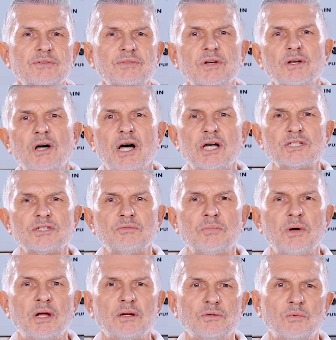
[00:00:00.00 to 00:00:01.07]
of the cost of
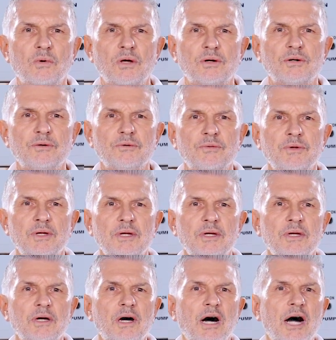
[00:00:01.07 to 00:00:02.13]
bottled water.
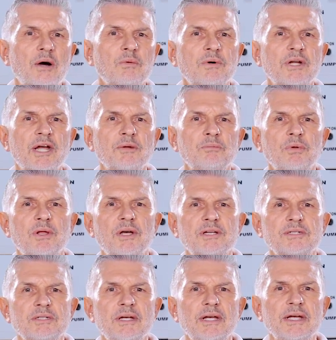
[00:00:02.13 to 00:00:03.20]
Aqua 9
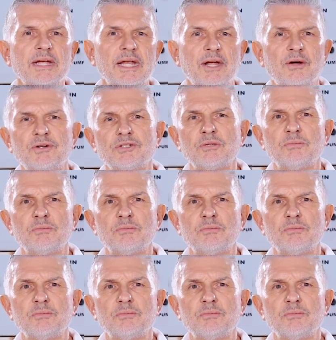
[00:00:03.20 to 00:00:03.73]
Plus cares